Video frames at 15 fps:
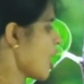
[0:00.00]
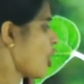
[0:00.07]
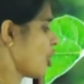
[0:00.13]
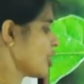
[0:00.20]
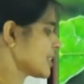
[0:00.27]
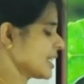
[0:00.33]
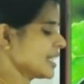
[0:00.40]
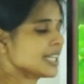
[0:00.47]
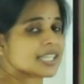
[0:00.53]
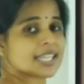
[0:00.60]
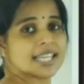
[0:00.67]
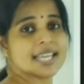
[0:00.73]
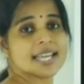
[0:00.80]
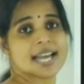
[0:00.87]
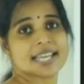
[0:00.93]

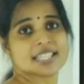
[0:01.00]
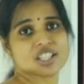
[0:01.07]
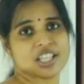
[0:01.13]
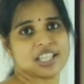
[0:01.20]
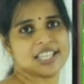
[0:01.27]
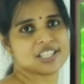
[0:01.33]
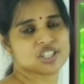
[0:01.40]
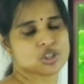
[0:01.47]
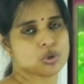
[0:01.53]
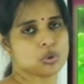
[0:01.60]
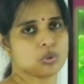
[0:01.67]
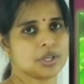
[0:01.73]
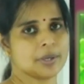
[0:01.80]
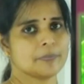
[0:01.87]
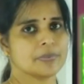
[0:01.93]
alternately at each
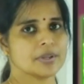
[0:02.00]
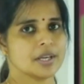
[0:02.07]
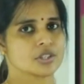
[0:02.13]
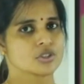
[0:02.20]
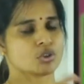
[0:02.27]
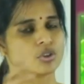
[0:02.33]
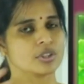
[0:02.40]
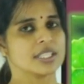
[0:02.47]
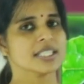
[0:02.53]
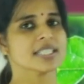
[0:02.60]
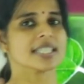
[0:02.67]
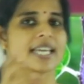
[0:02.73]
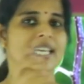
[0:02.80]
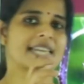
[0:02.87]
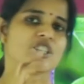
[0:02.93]
node. So,
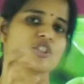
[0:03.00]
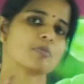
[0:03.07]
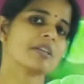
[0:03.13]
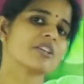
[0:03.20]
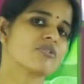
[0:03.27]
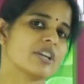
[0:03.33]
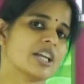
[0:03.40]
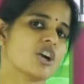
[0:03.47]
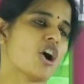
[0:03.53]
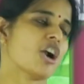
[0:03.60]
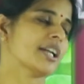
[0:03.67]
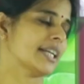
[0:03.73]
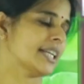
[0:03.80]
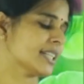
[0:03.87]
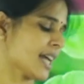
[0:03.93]
this arrangement we
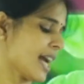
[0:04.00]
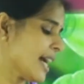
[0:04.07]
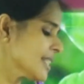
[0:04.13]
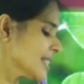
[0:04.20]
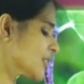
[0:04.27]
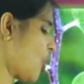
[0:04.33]
call it as